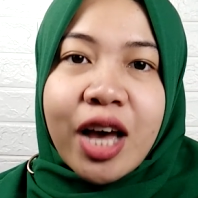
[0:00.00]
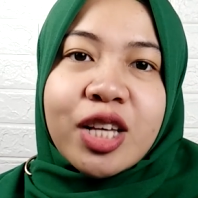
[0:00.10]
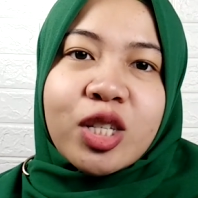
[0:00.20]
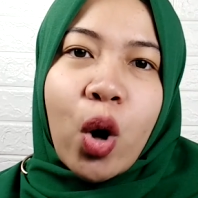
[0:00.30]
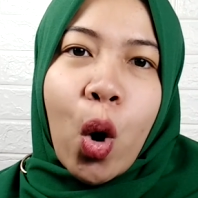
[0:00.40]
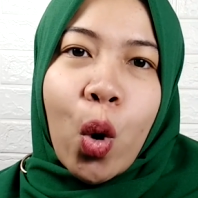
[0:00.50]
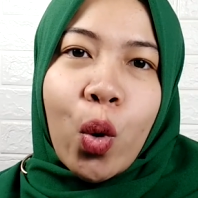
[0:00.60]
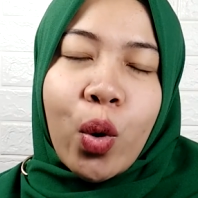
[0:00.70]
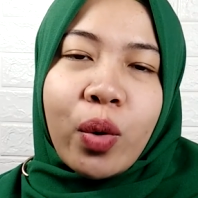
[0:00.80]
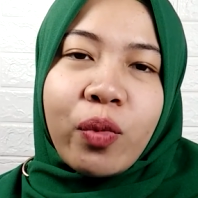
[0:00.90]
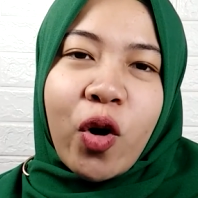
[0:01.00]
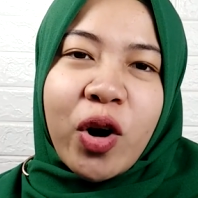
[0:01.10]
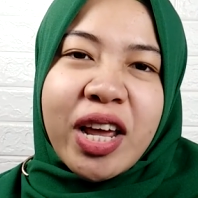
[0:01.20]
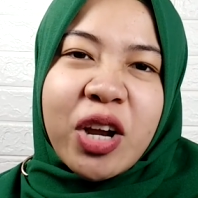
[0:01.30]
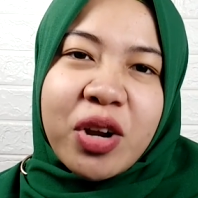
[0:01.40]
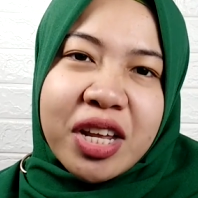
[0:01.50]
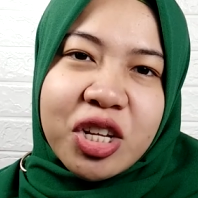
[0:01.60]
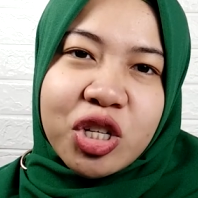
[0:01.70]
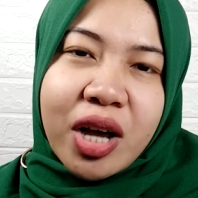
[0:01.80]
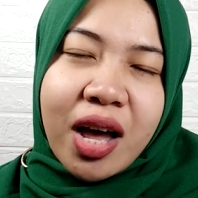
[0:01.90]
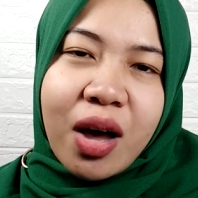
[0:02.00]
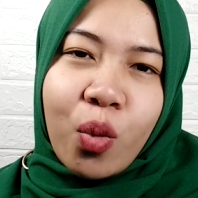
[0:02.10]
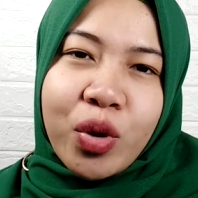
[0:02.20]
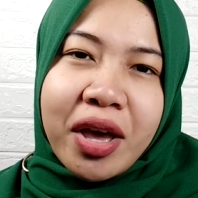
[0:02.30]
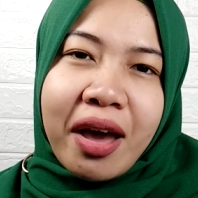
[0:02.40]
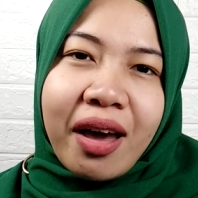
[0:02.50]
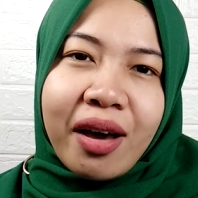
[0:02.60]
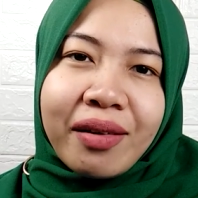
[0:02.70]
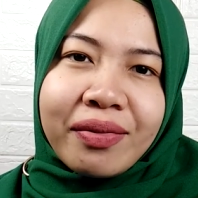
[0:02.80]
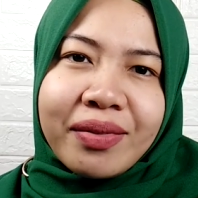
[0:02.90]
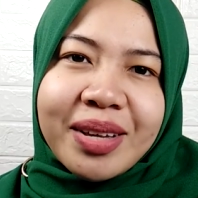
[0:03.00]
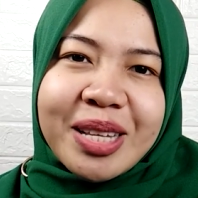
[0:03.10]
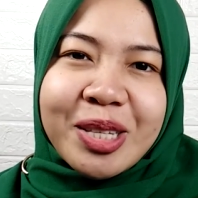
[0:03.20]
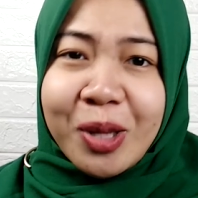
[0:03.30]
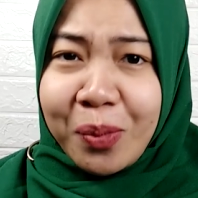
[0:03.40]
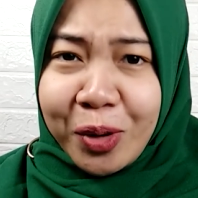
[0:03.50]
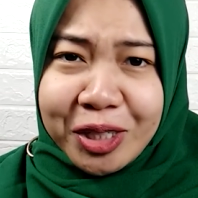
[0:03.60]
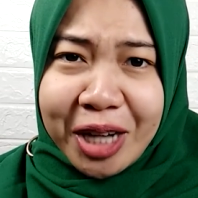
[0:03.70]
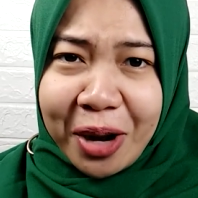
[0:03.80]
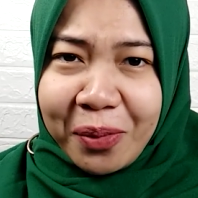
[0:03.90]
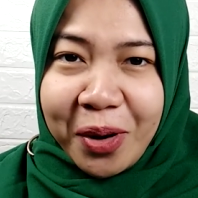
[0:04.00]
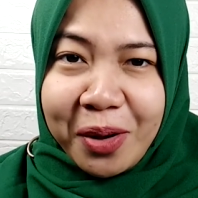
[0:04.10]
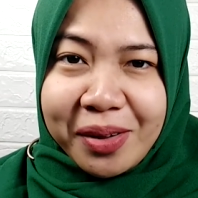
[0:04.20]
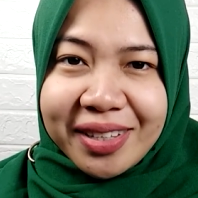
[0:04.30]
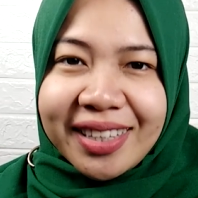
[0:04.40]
So for Indonesia, we have Sopo Jarwo,